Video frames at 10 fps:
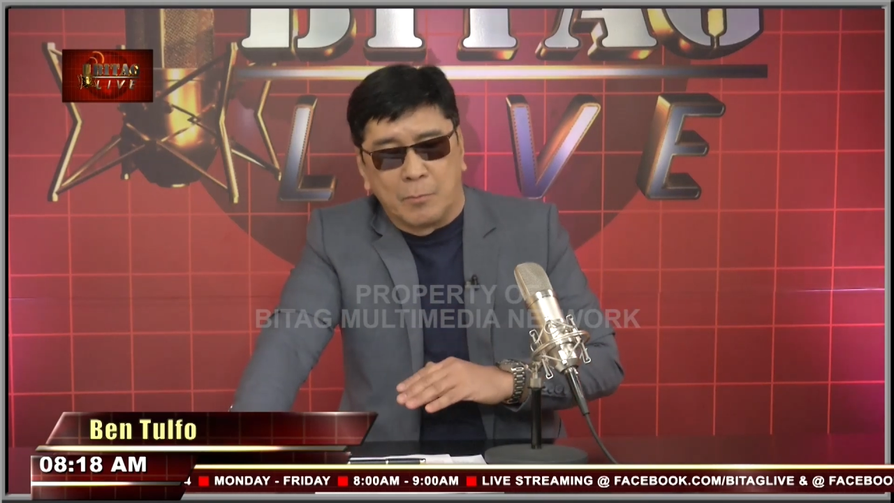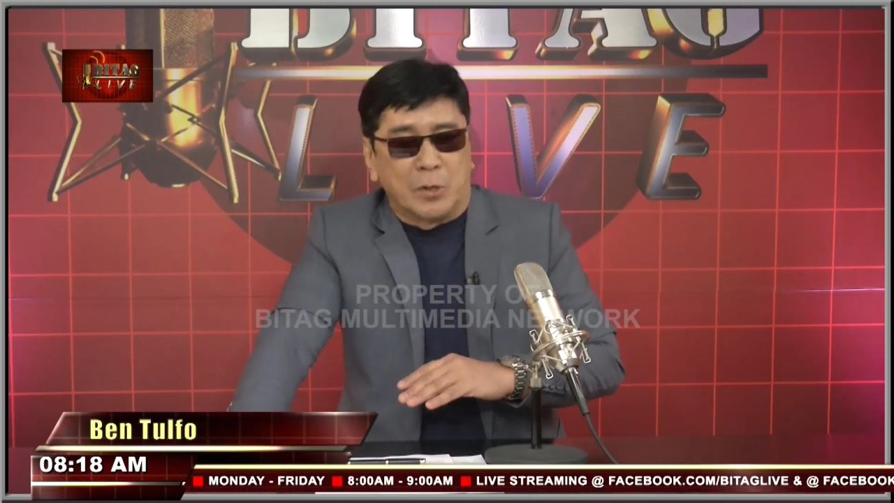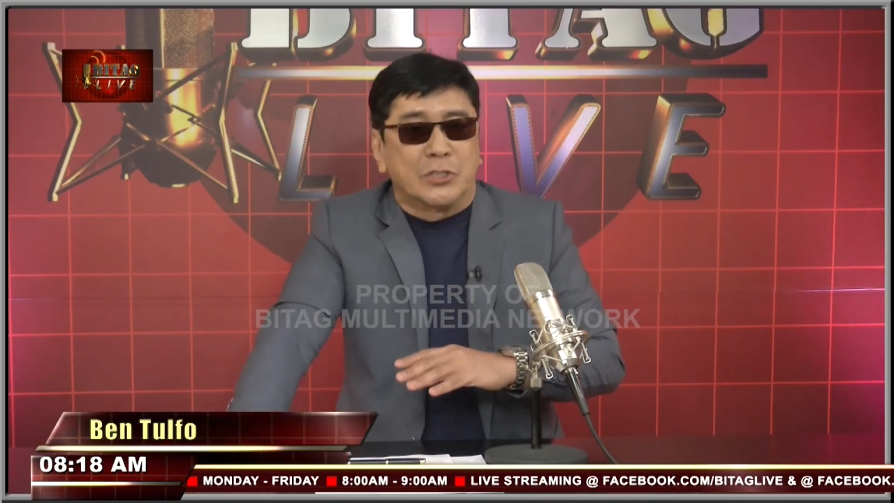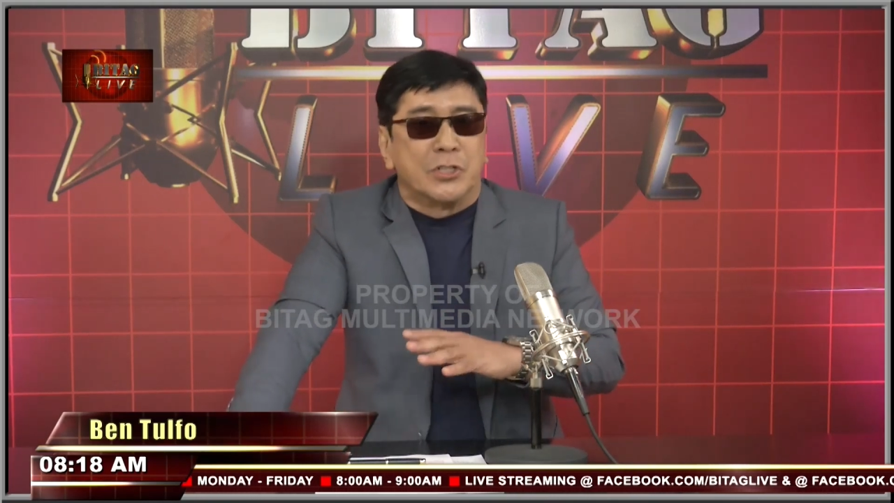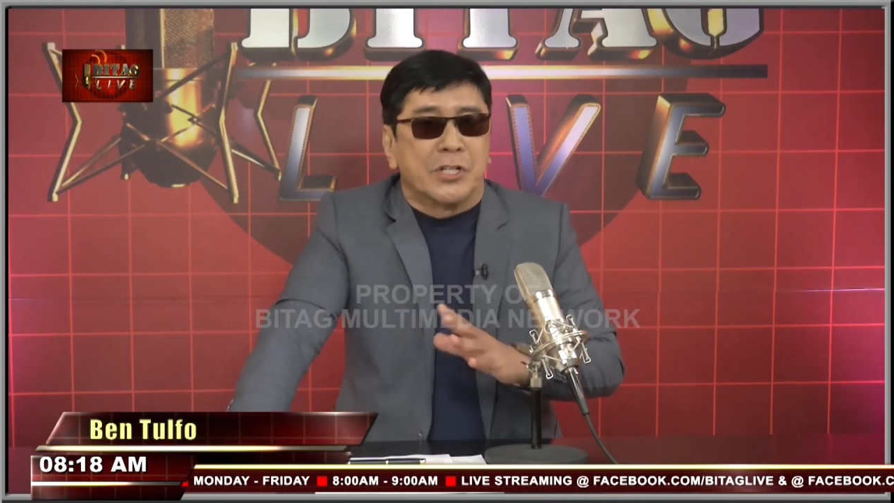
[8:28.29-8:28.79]

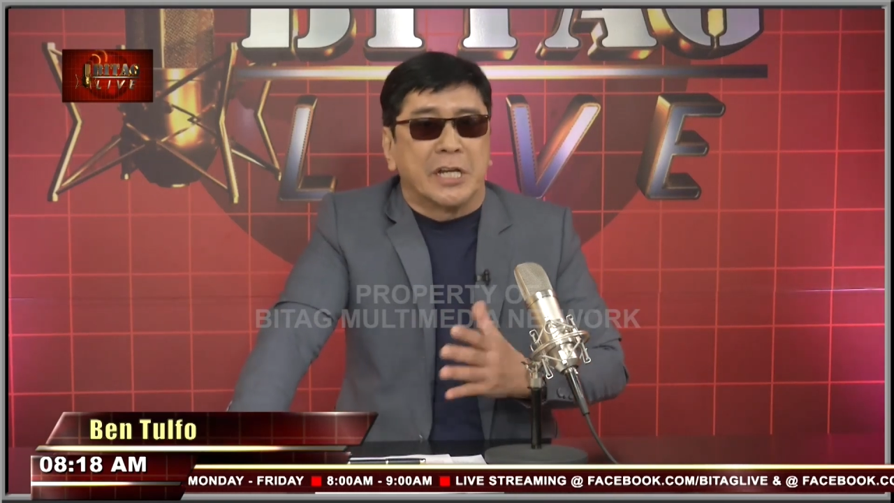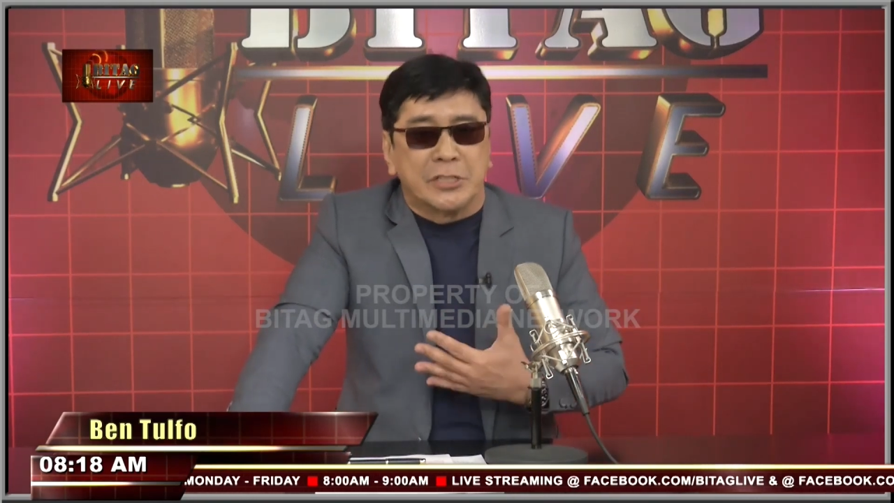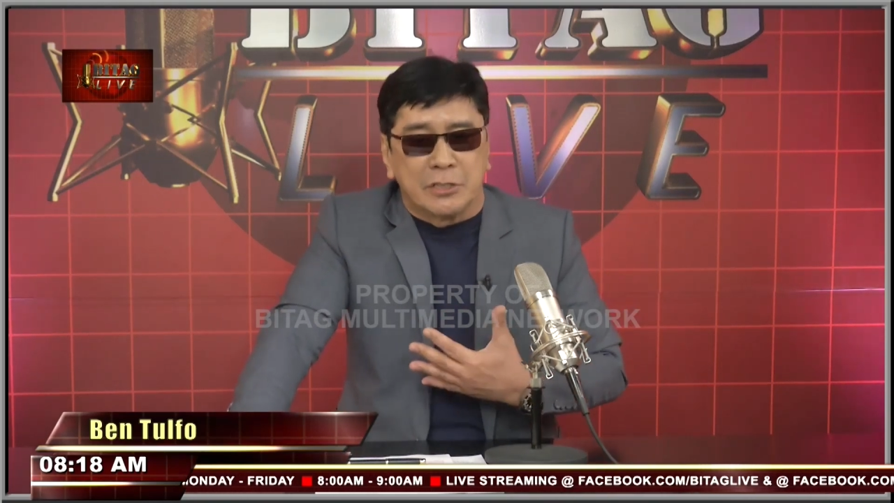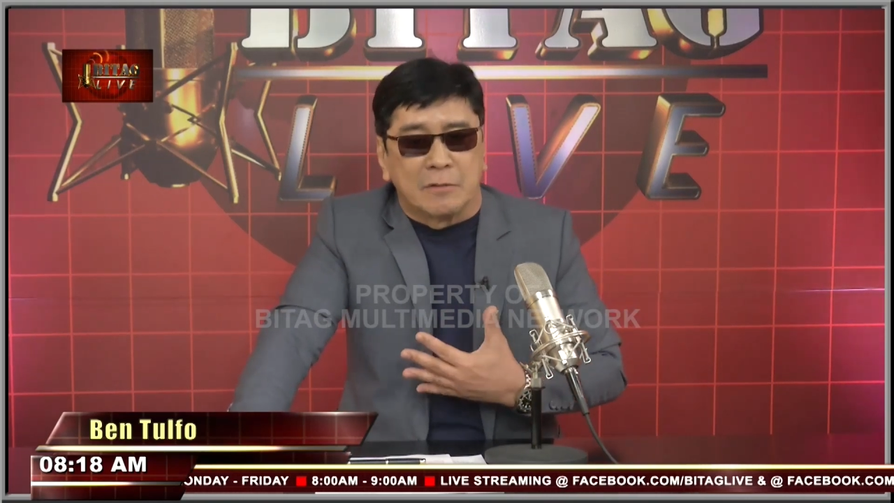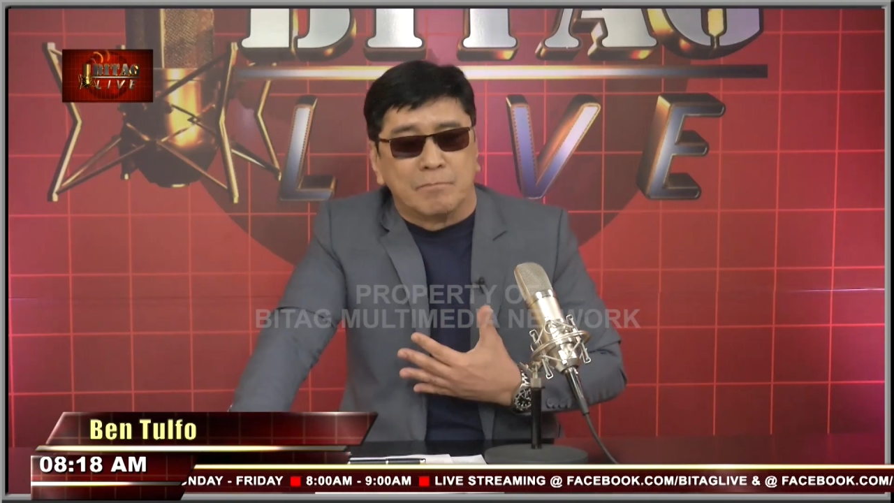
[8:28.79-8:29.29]

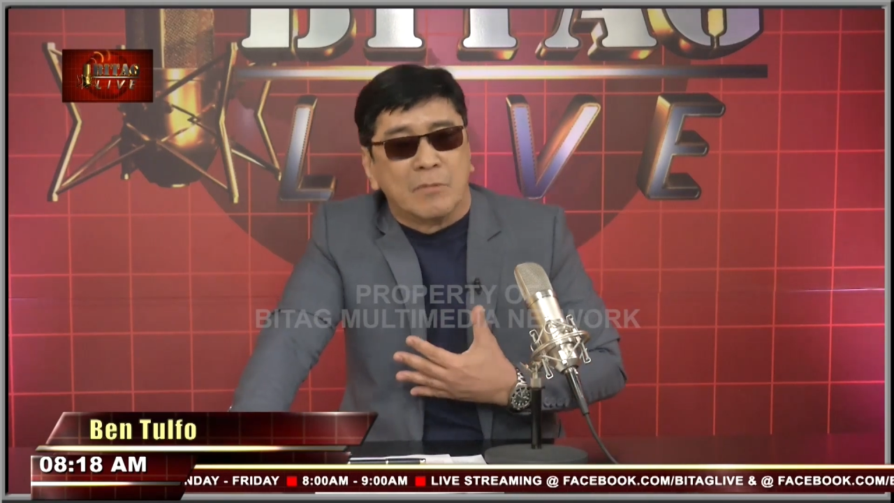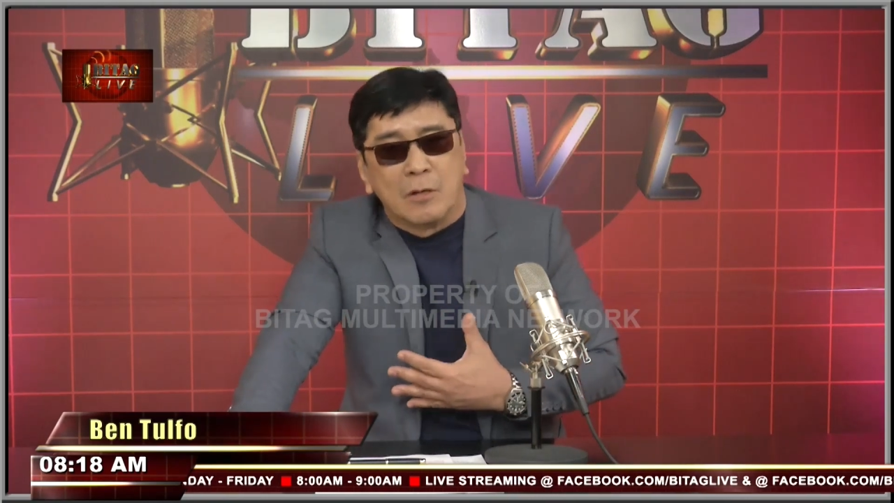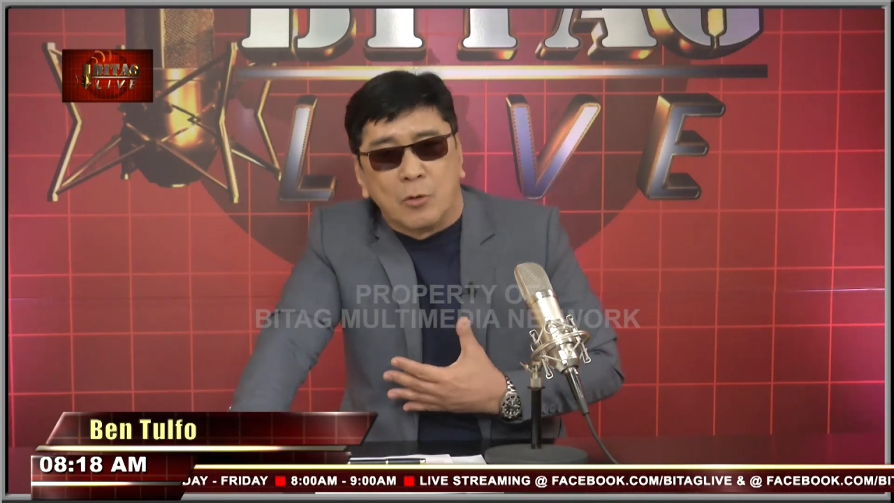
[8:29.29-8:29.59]
presentation of